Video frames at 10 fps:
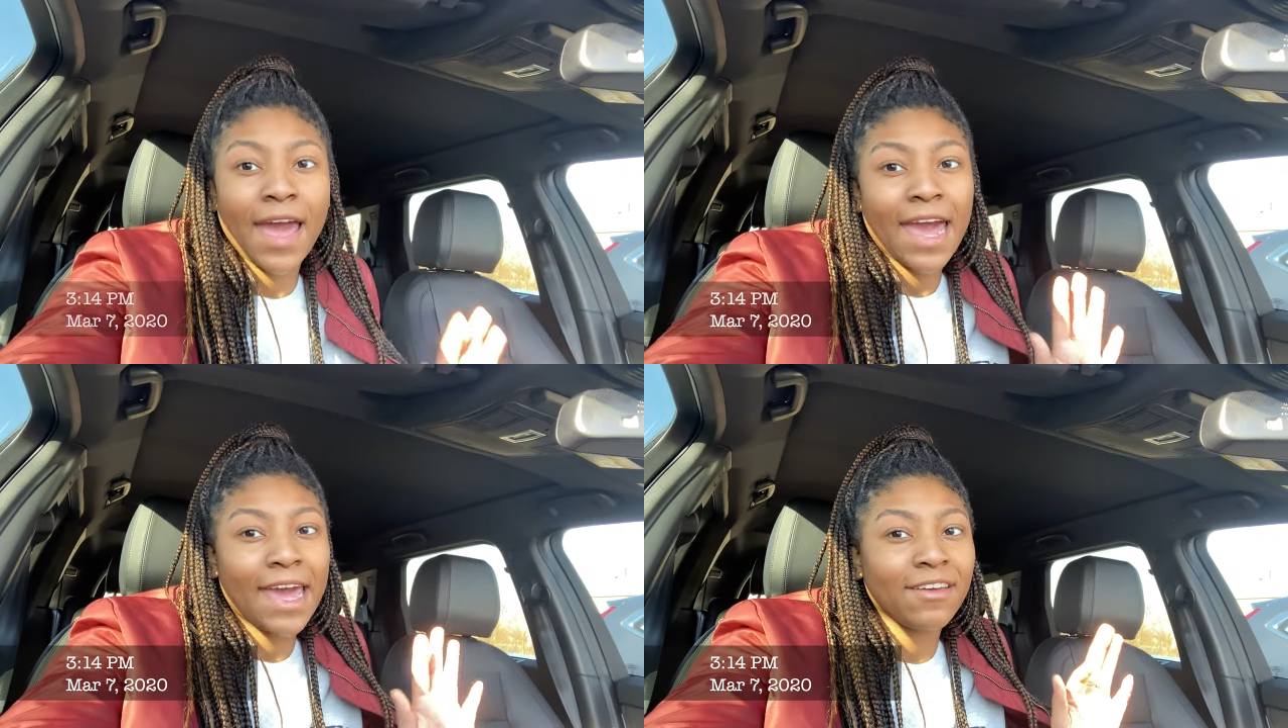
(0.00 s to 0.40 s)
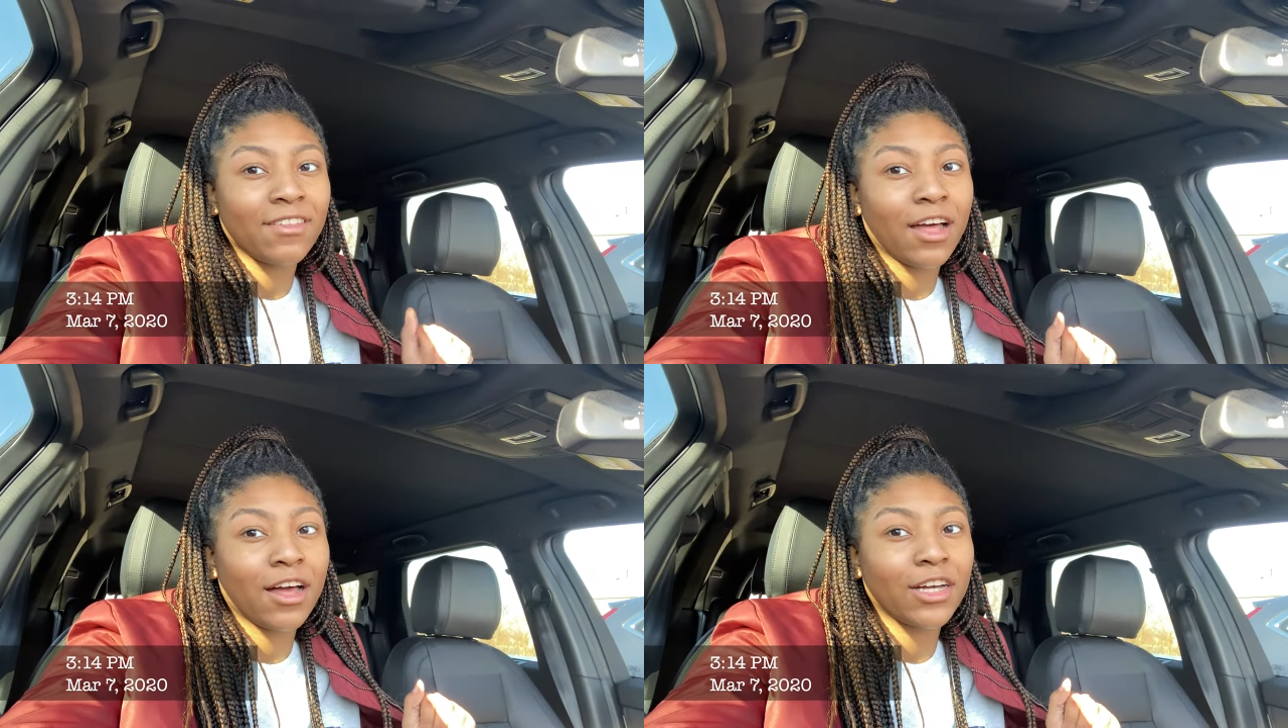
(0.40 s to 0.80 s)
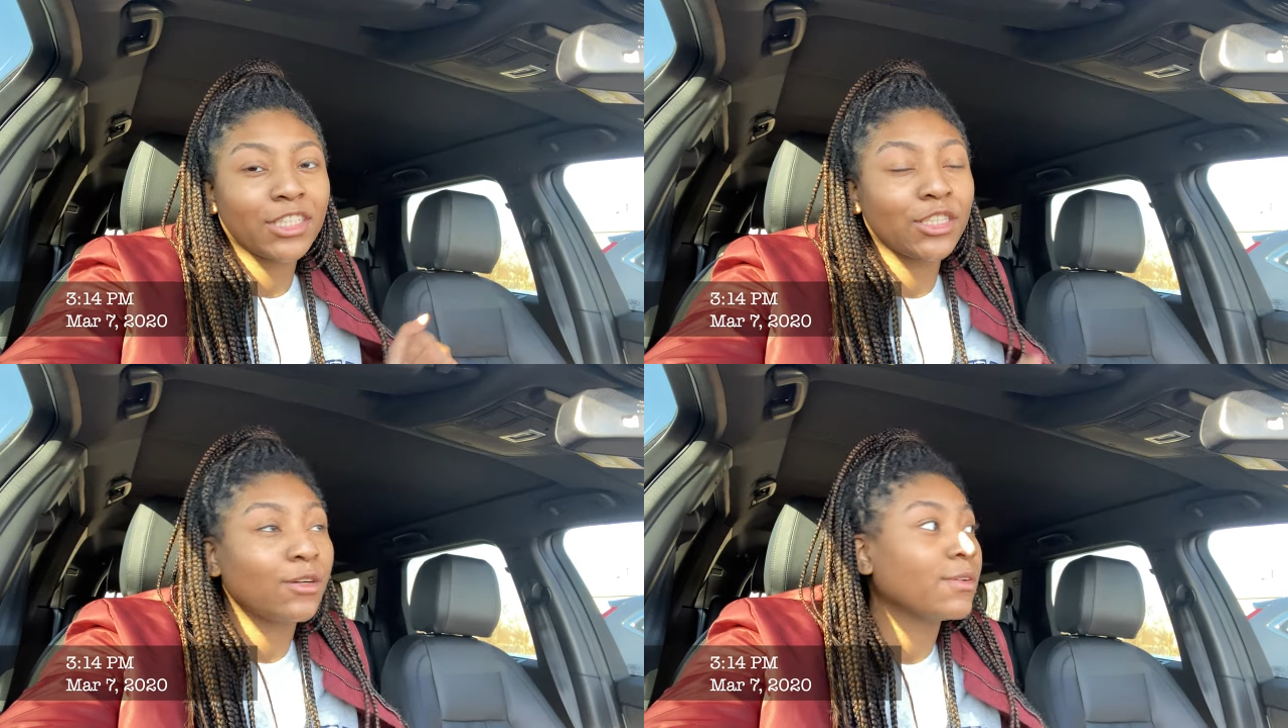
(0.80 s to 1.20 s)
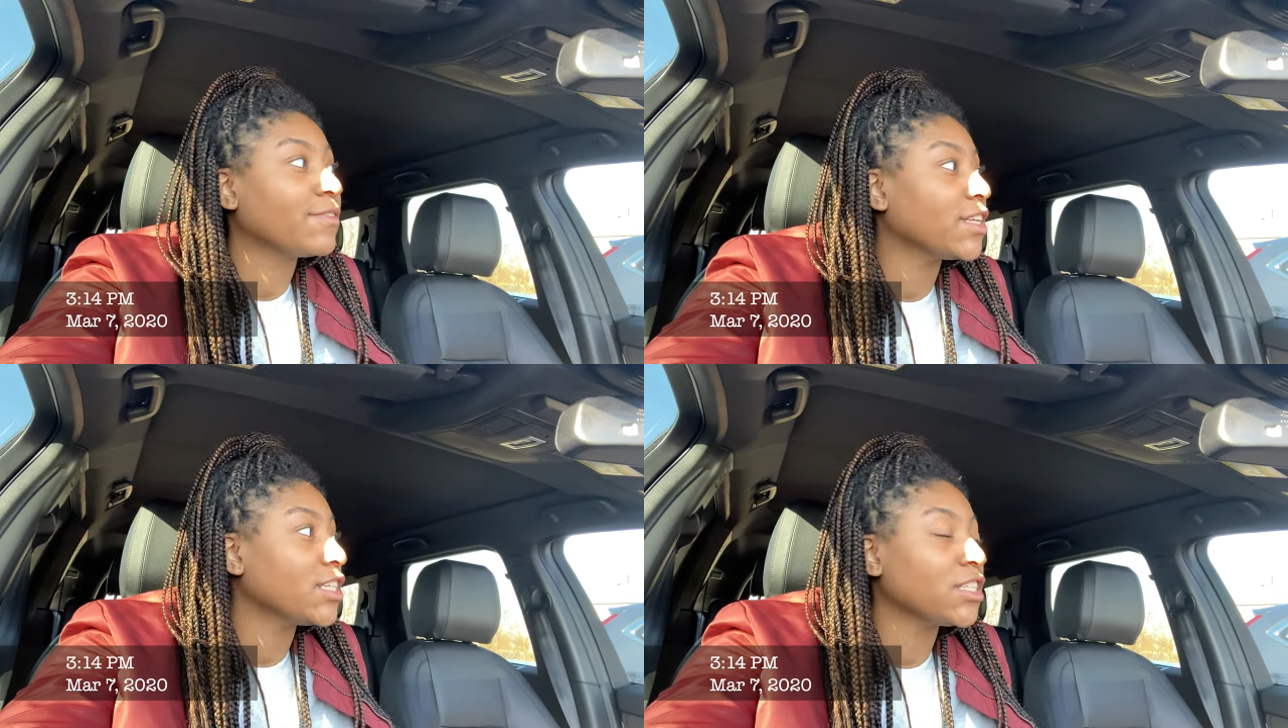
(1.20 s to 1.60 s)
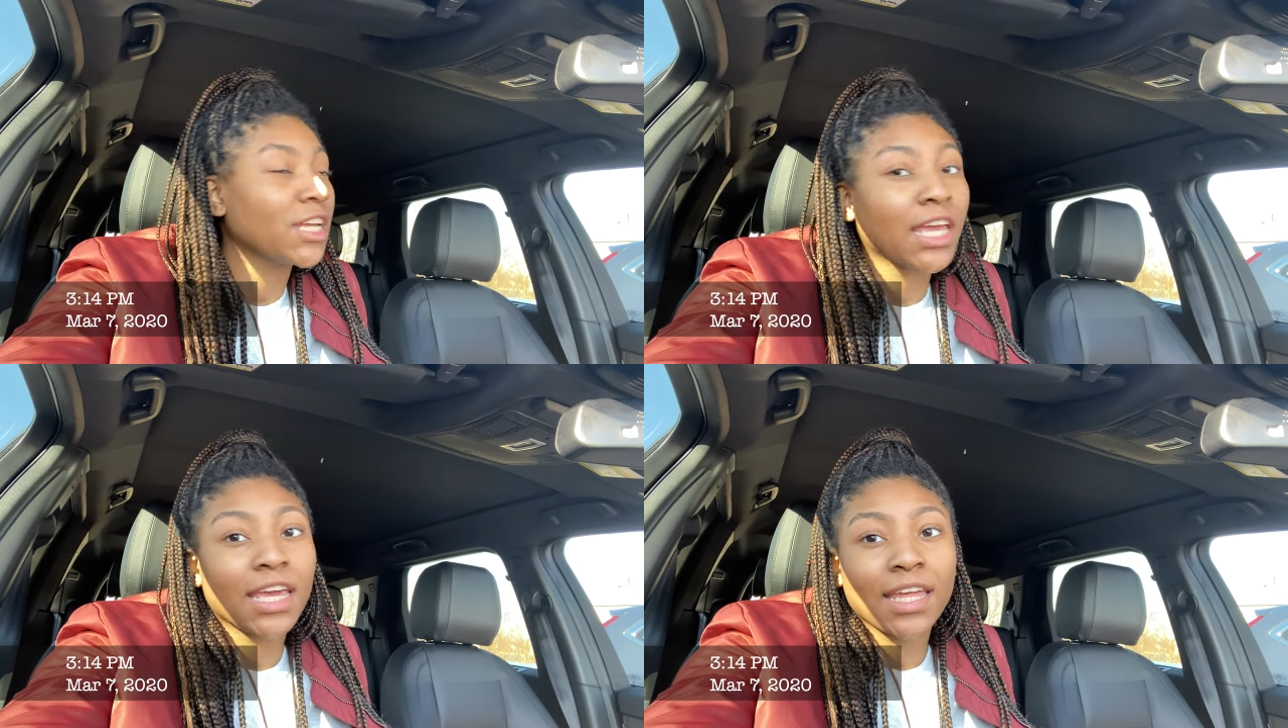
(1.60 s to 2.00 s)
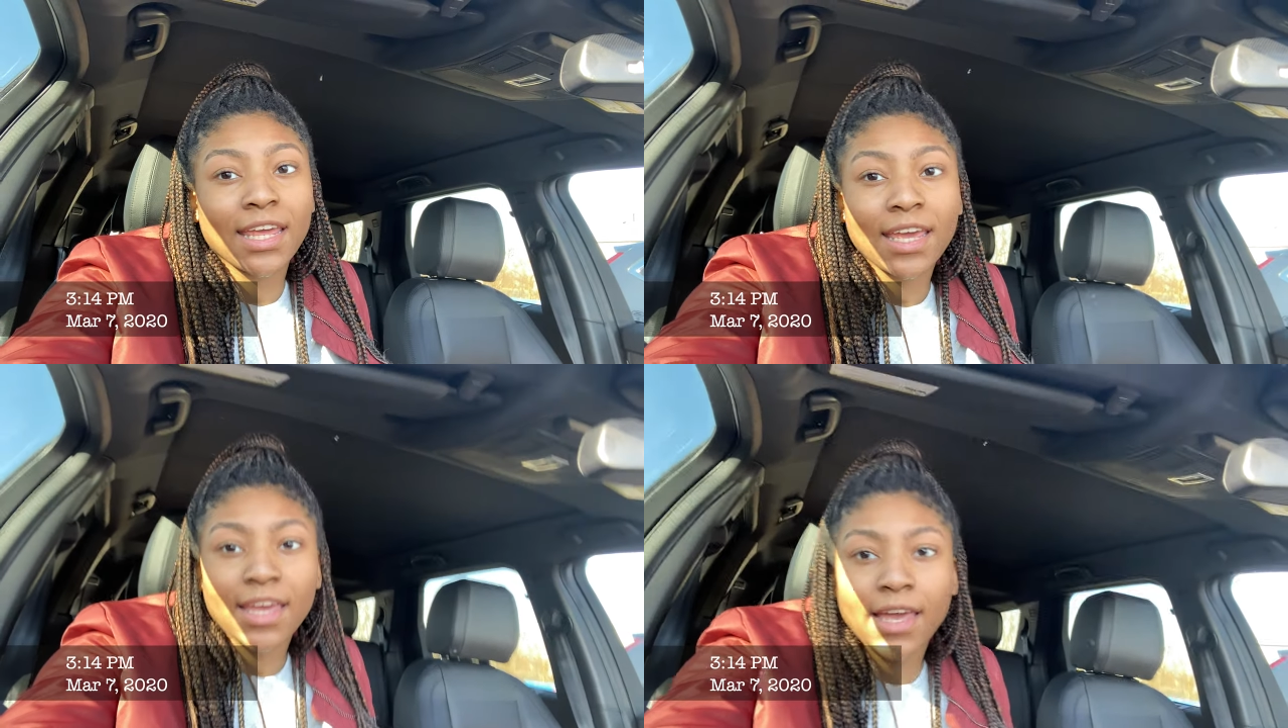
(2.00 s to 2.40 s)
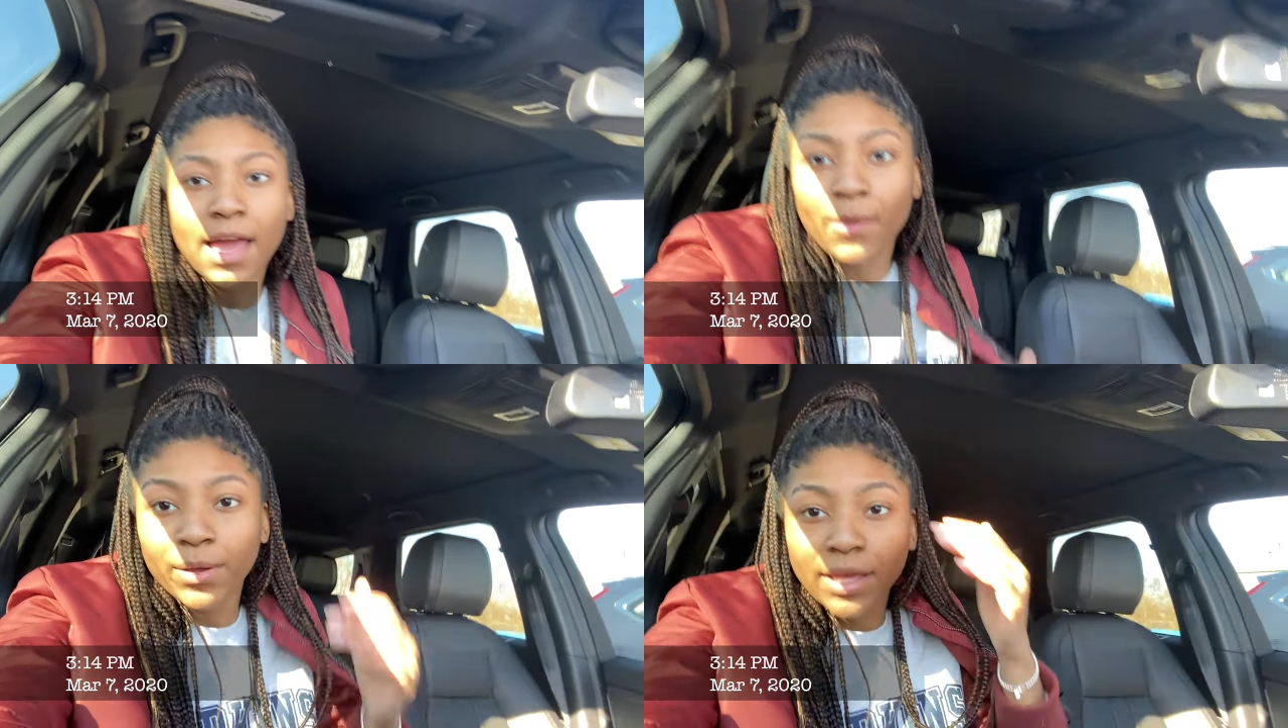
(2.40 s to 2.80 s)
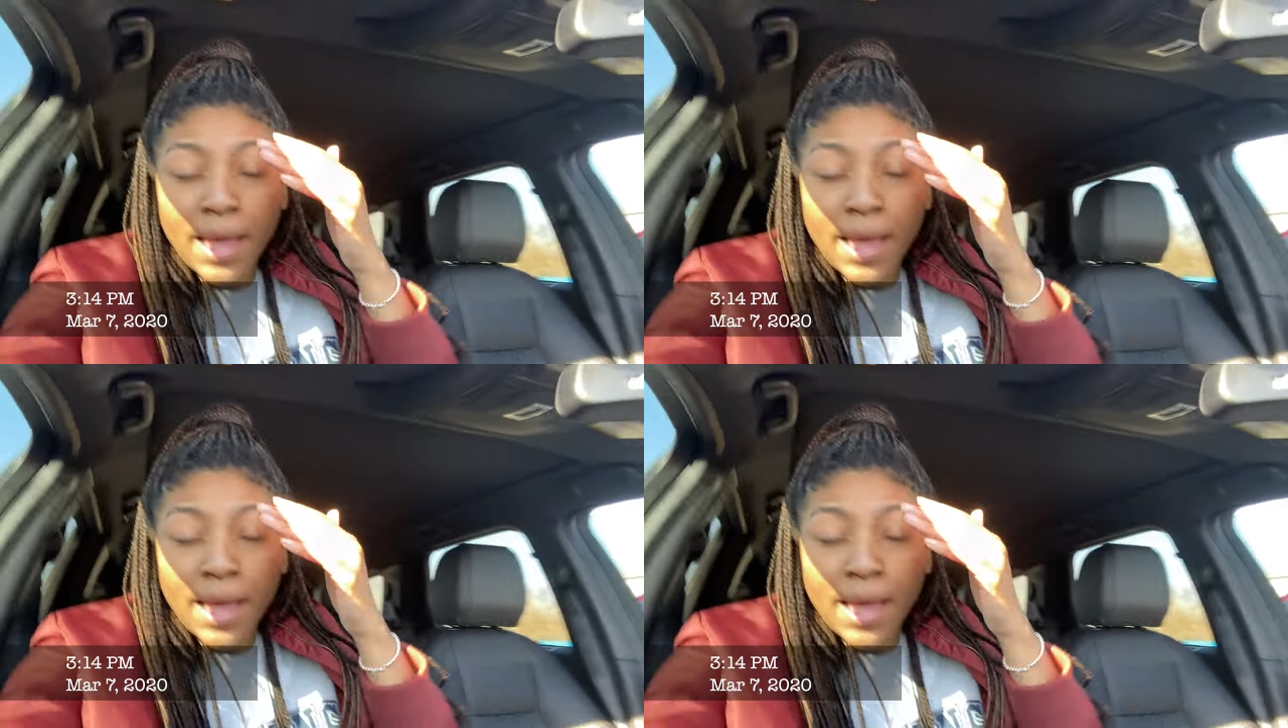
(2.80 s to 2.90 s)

Hey vlog, so we finished eating. I went and